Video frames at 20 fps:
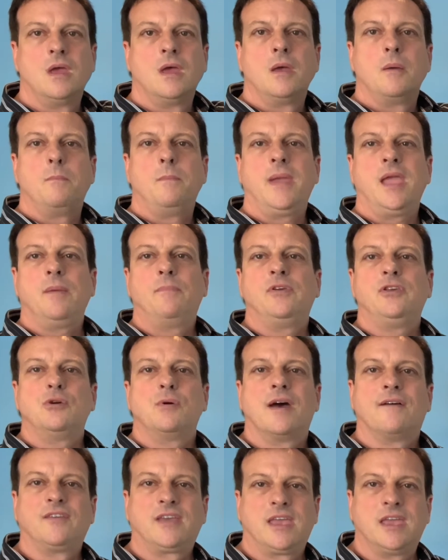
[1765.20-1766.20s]
Maybe you
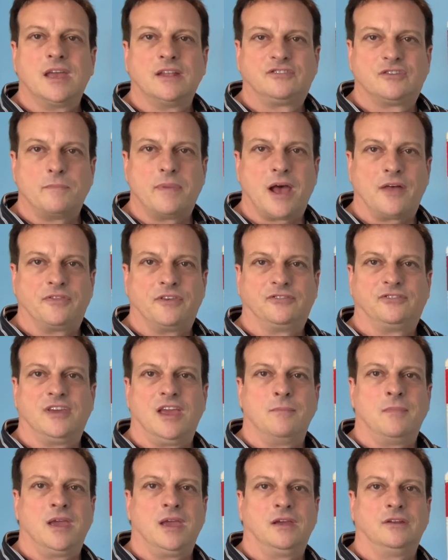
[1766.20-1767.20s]
have kids about the
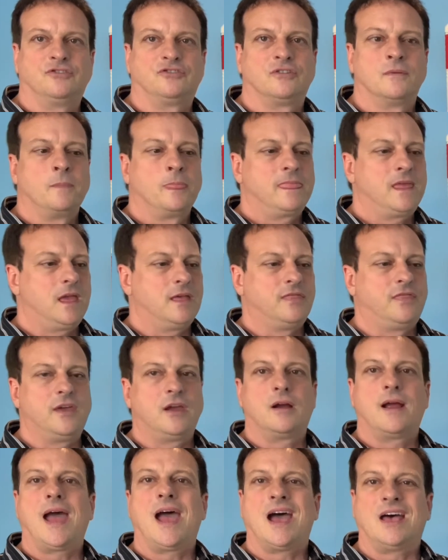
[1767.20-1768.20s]
same age and
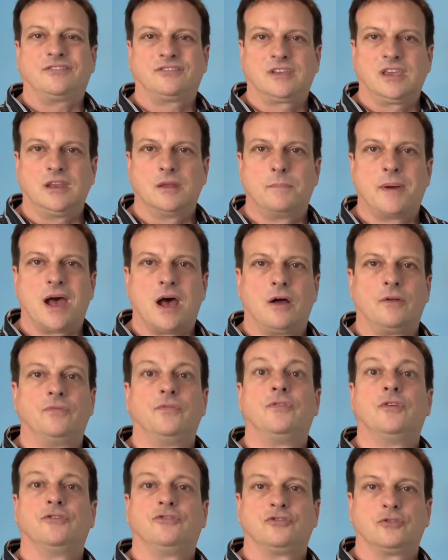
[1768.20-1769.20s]
they're asking about
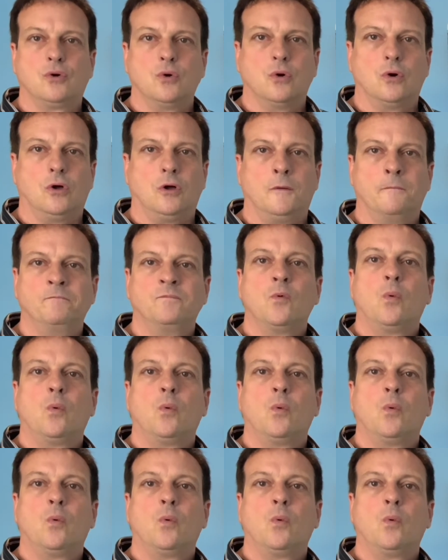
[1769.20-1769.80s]
the school.